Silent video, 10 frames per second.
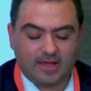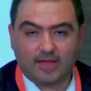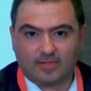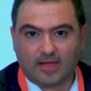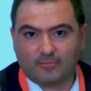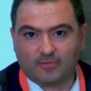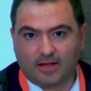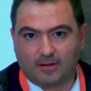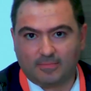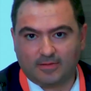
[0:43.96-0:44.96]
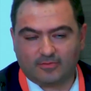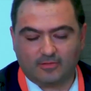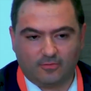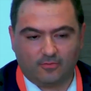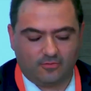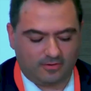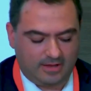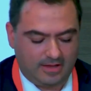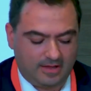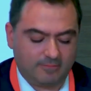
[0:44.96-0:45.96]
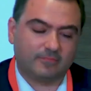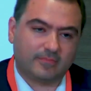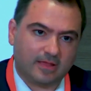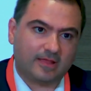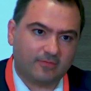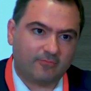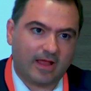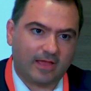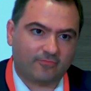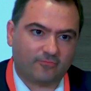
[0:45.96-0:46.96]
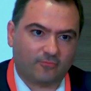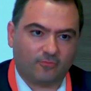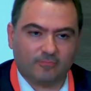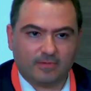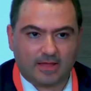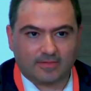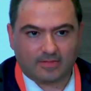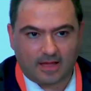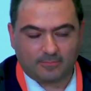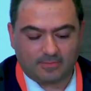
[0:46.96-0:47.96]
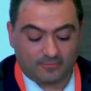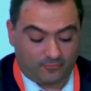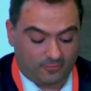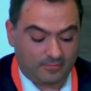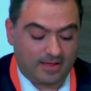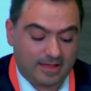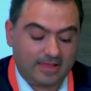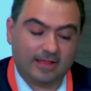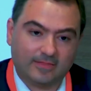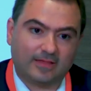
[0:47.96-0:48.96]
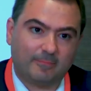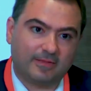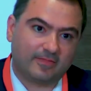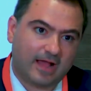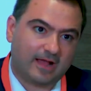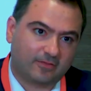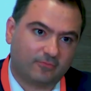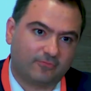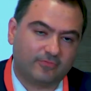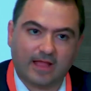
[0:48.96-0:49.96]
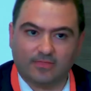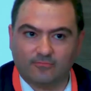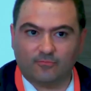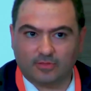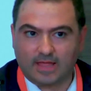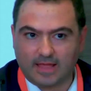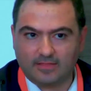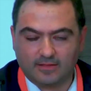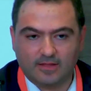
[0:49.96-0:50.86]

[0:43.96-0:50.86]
Cyprus companies law derives from English Companies Act of 1948